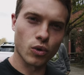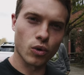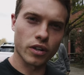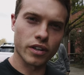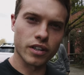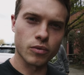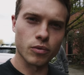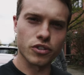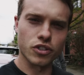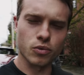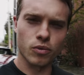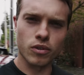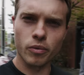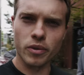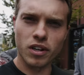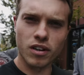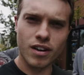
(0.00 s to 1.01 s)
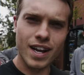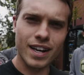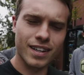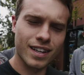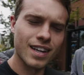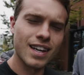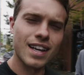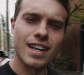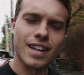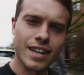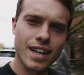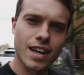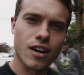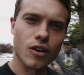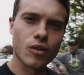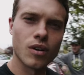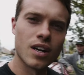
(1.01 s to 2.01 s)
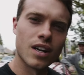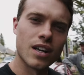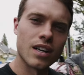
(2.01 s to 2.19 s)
Oregon, which is where we are at now.